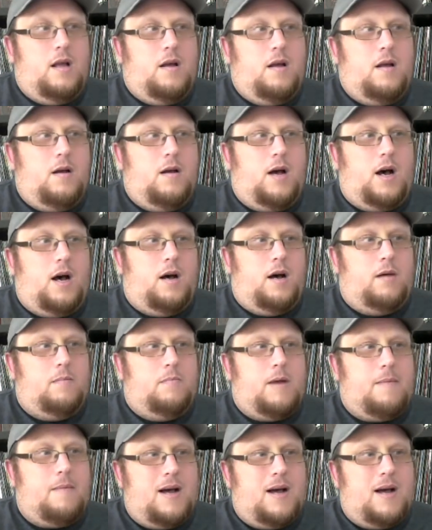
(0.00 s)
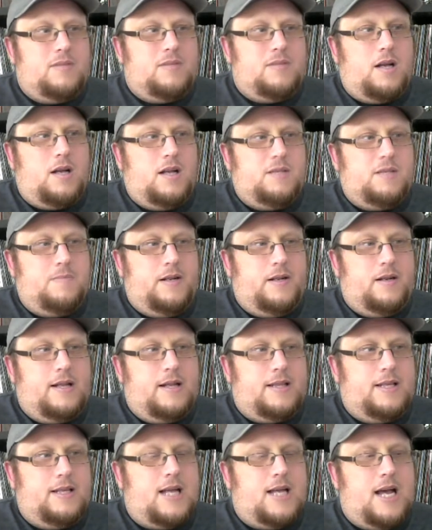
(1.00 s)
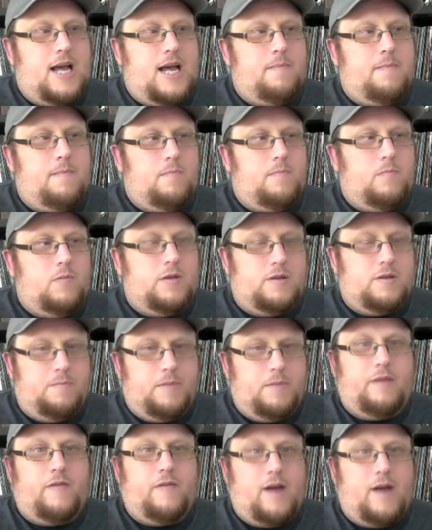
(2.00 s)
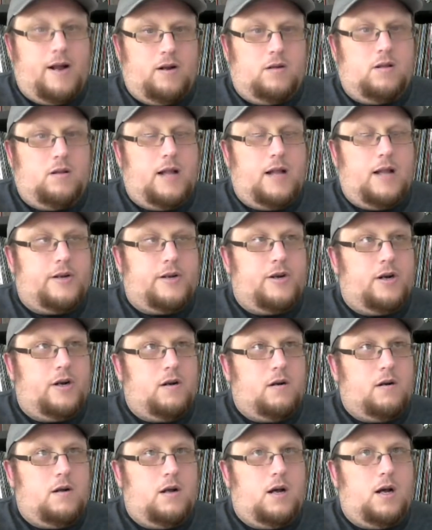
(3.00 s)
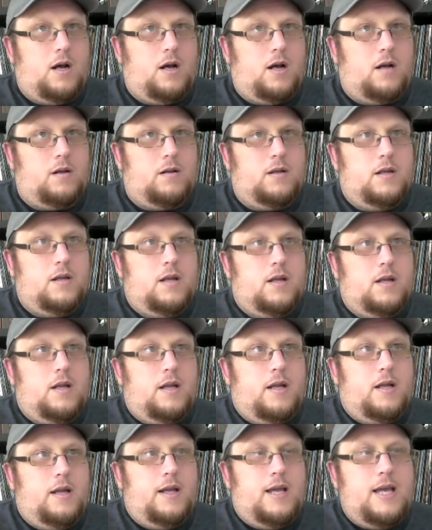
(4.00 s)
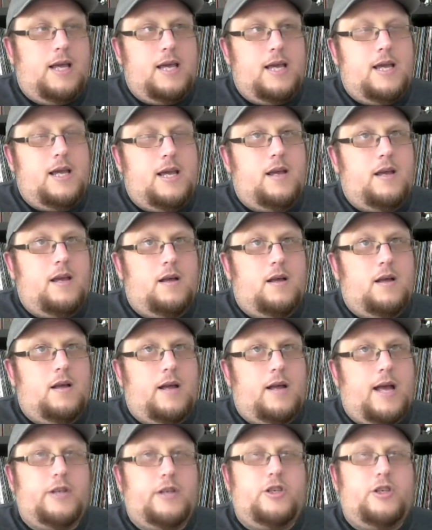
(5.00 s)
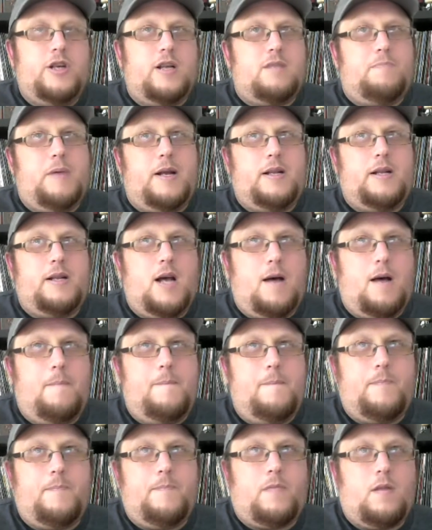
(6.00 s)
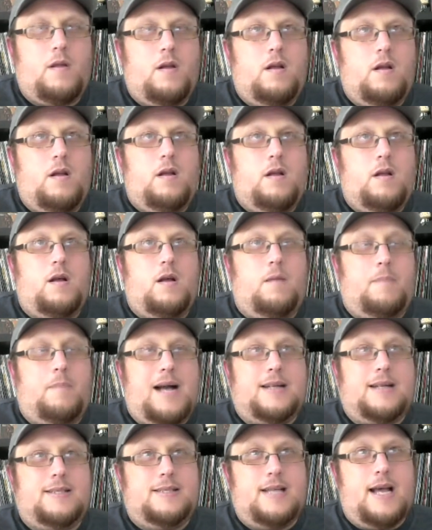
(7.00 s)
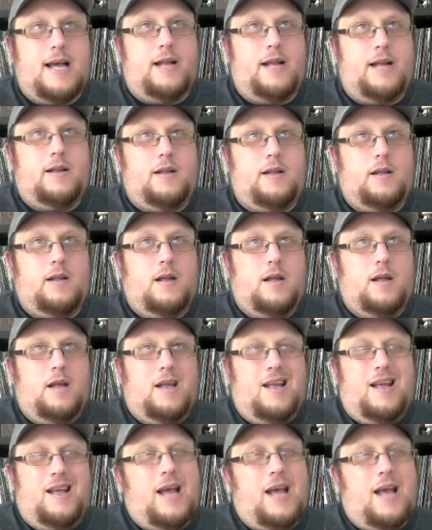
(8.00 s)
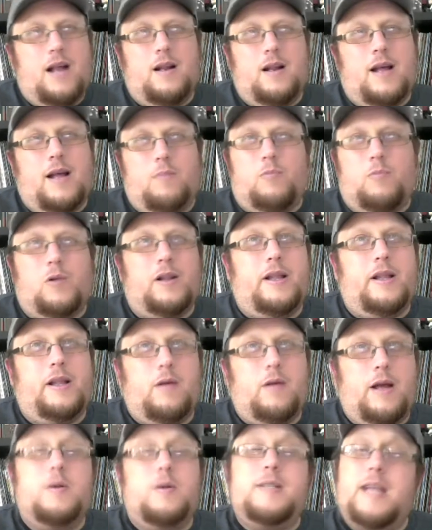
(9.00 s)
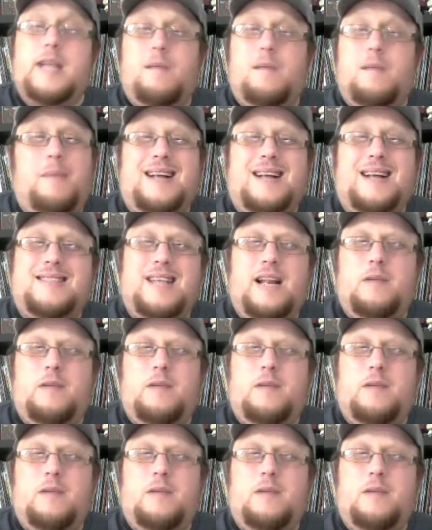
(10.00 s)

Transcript: My mom's husband at the time was a big vinyl collector. He had just picked up a box set. It was in a box set.